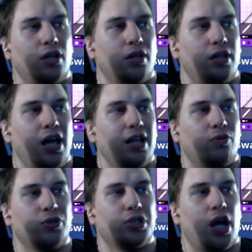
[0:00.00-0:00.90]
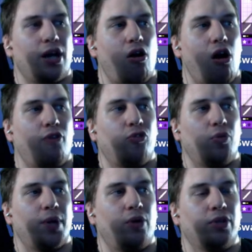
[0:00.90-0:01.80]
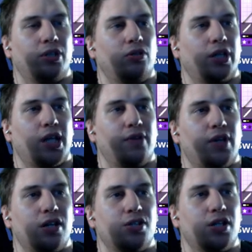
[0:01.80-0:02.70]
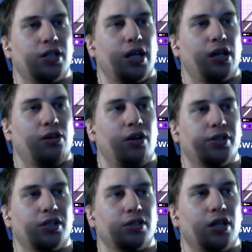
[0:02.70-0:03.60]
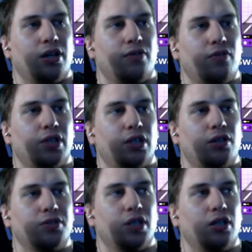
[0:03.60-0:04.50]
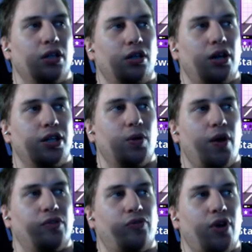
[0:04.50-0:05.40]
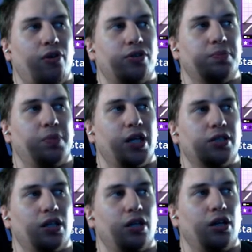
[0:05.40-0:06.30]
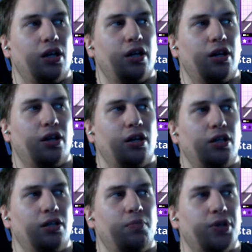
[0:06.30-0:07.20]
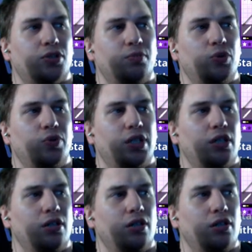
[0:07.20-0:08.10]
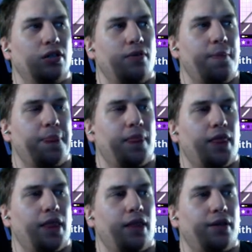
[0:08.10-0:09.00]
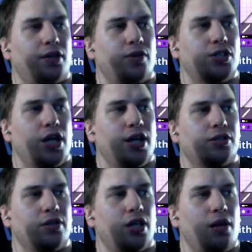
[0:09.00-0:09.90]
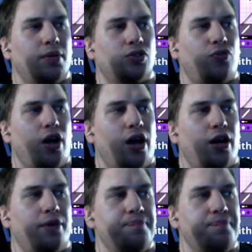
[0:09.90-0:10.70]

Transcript: the roll's not awful, but I really don't like heavy energy attack cost because I never really use it. I do have the Founder's Blazing Masamune. Crit chance, crit damage, fire.